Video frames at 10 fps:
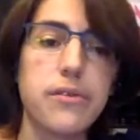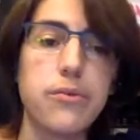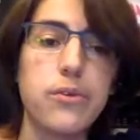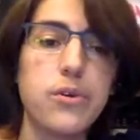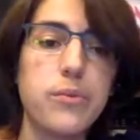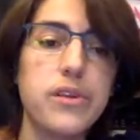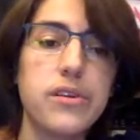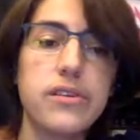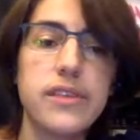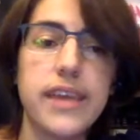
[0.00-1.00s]
the room and
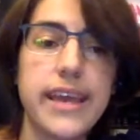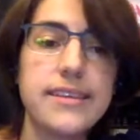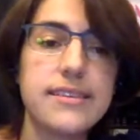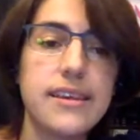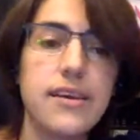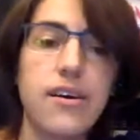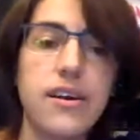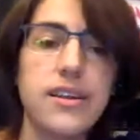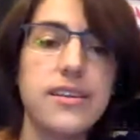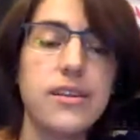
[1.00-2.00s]
turn the AC
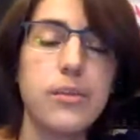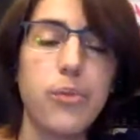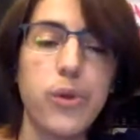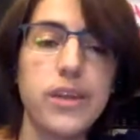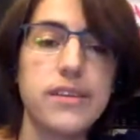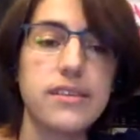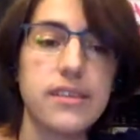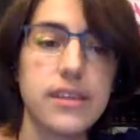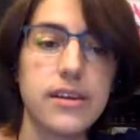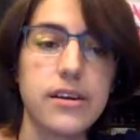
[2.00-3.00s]
on until the point is
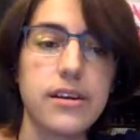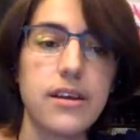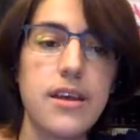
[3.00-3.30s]
clear?